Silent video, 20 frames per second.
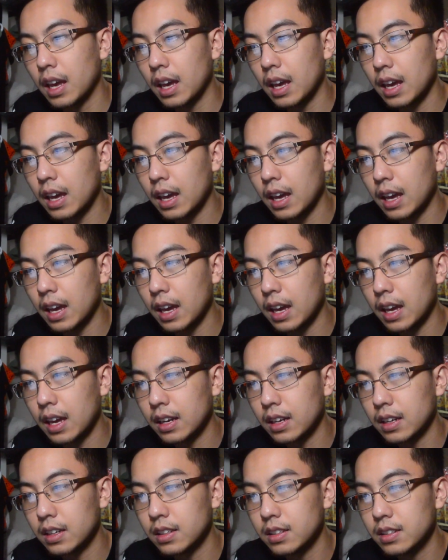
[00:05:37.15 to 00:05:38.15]

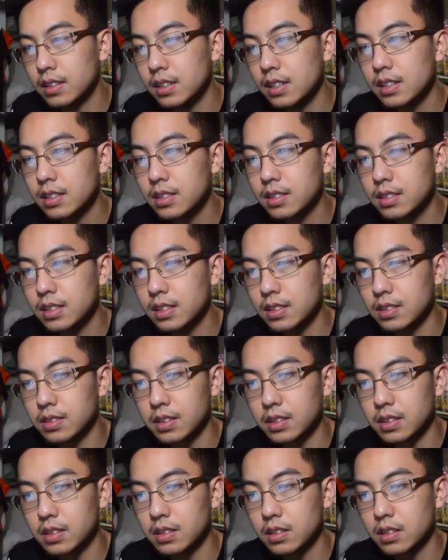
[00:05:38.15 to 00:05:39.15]
And this
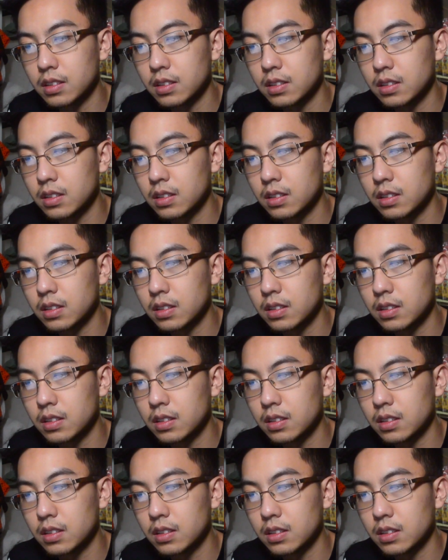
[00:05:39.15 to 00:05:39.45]
season